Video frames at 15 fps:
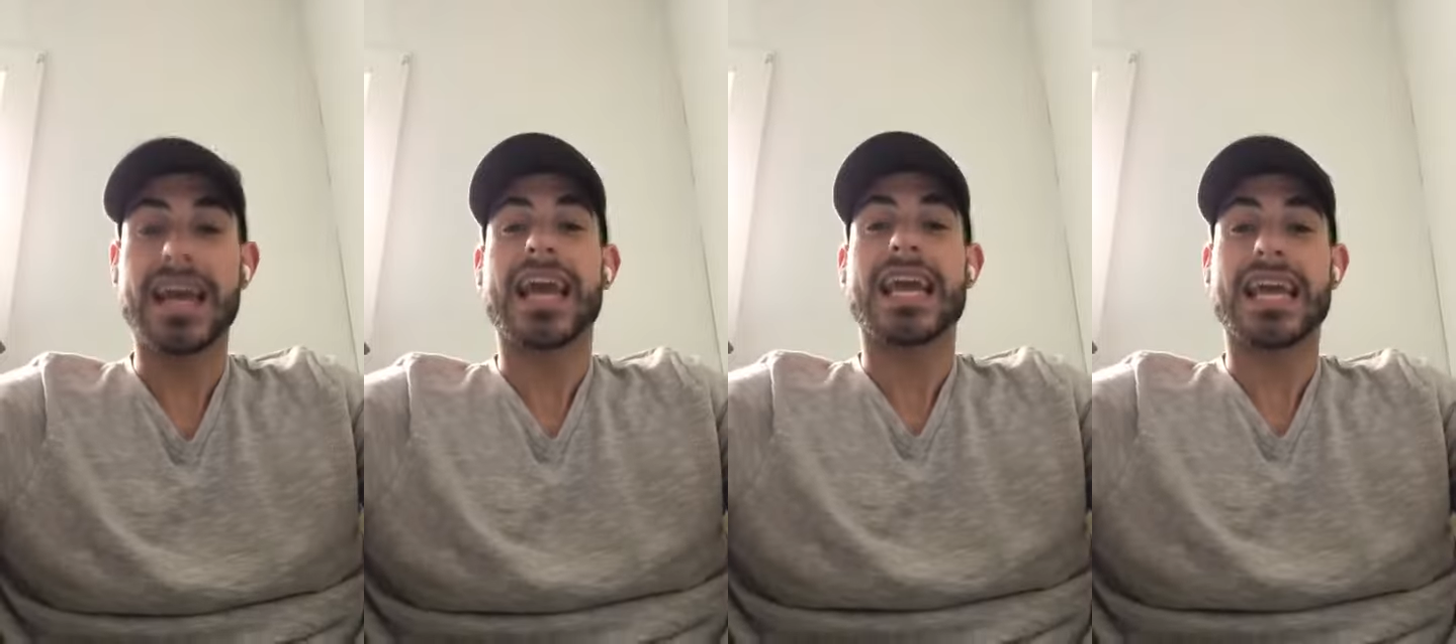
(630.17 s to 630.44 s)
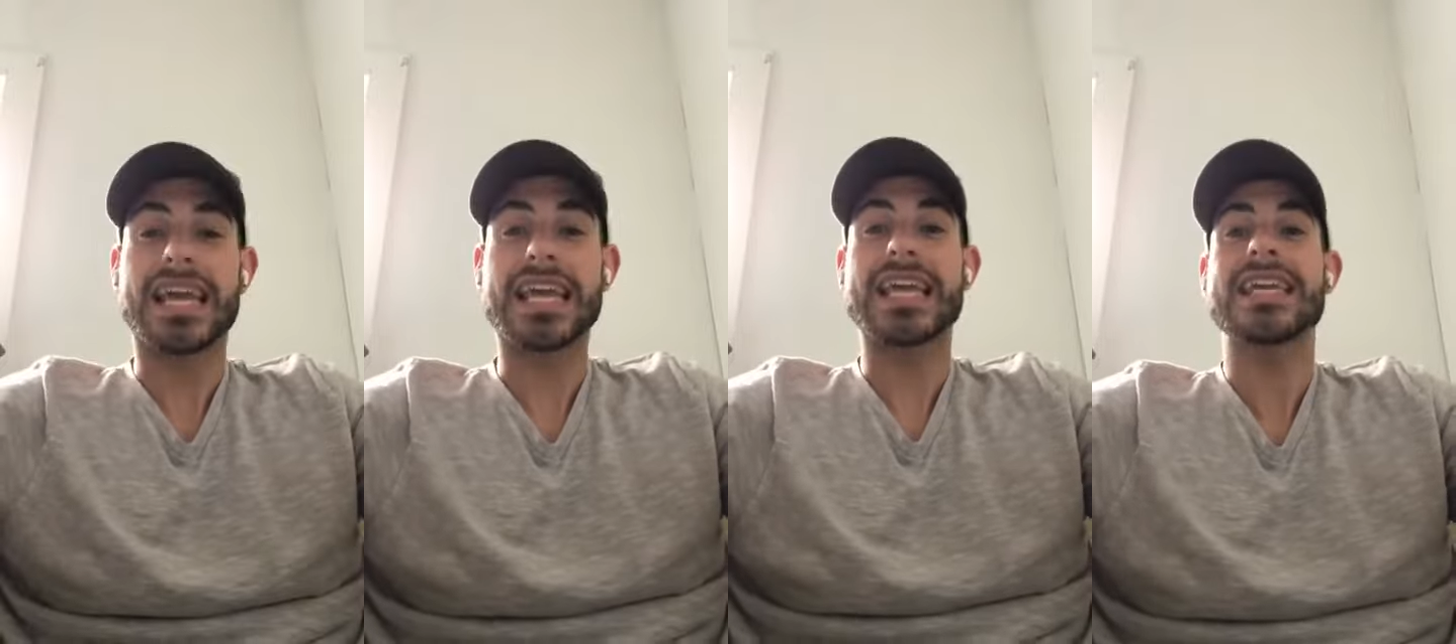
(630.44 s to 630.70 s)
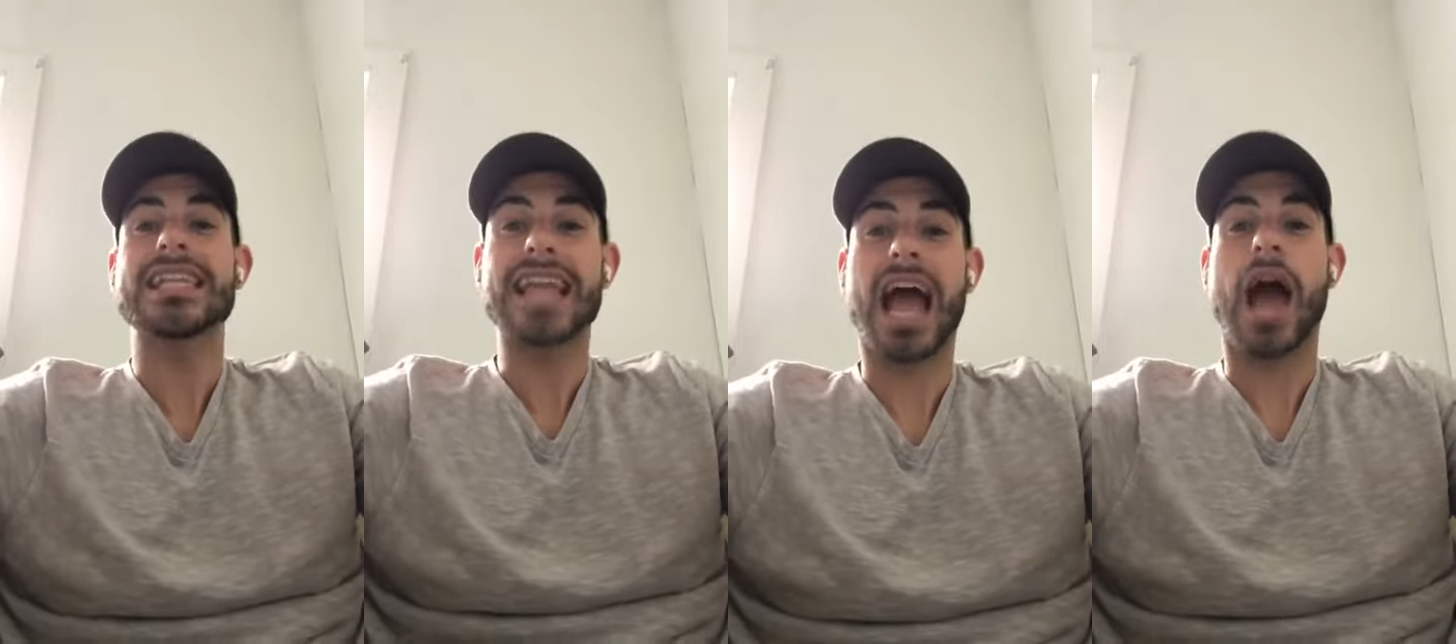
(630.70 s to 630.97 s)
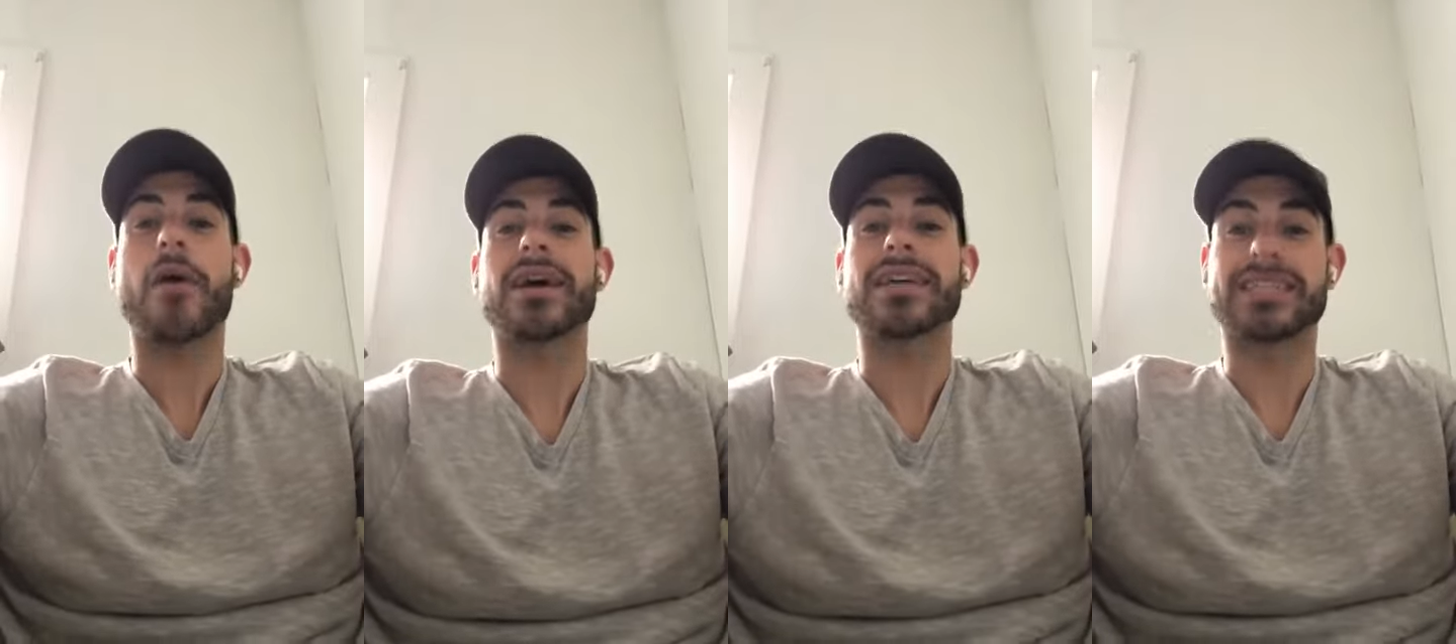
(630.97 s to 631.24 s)
he
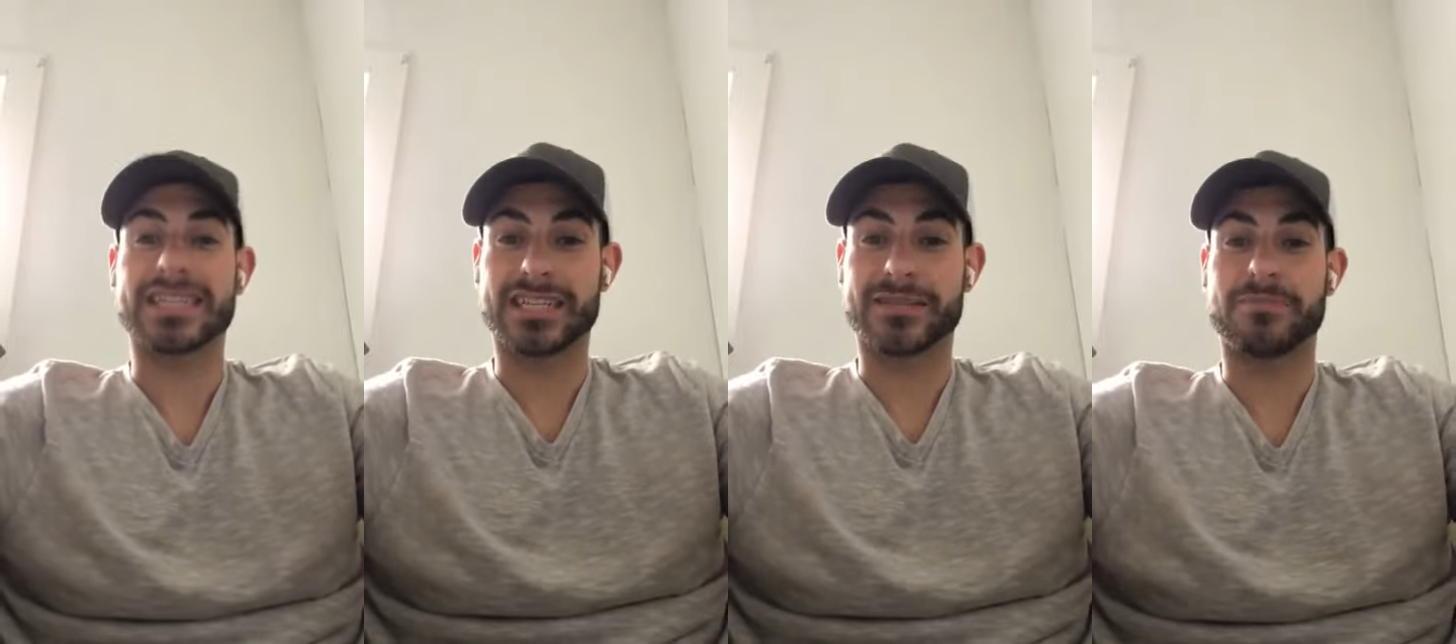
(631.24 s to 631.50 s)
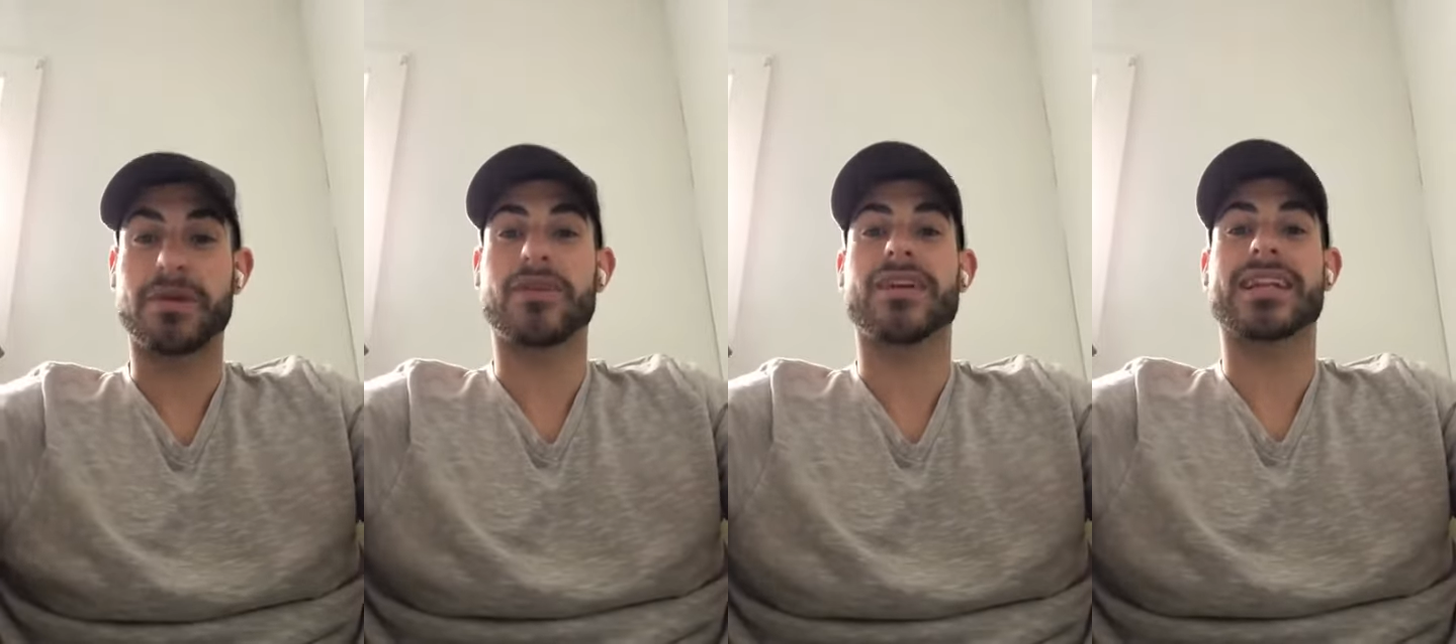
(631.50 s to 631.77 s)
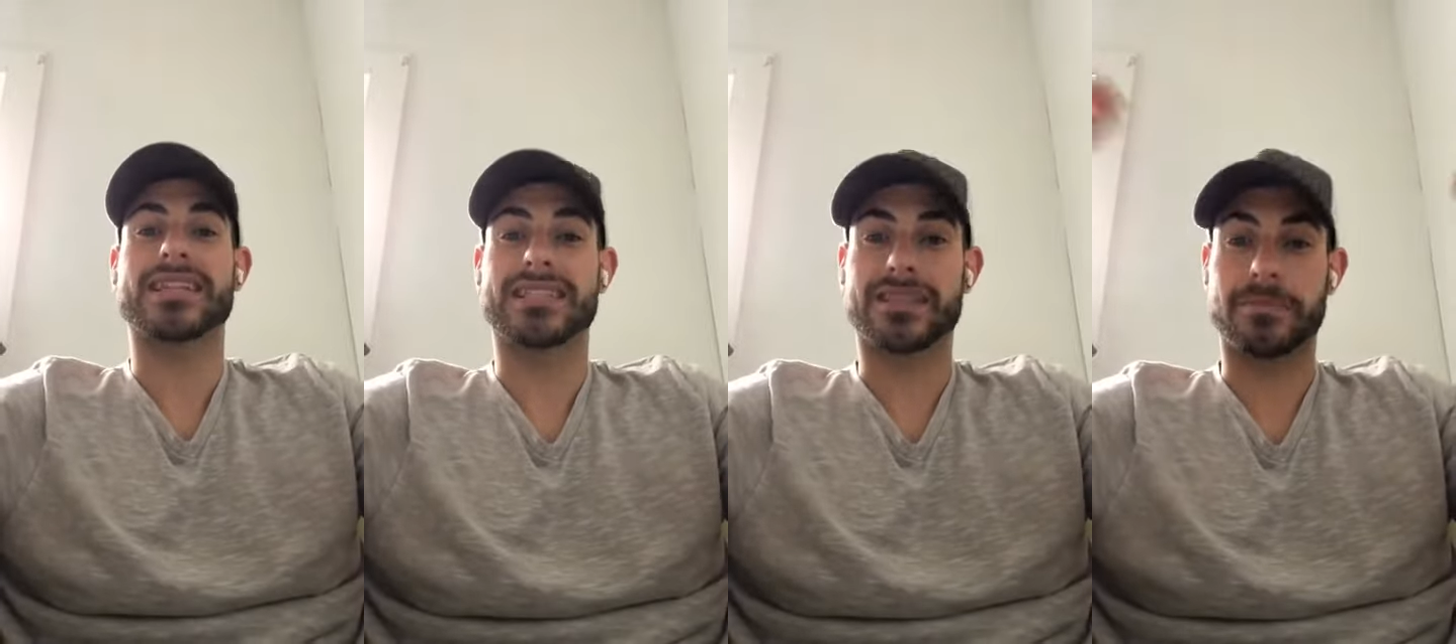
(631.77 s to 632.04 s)
now has experienced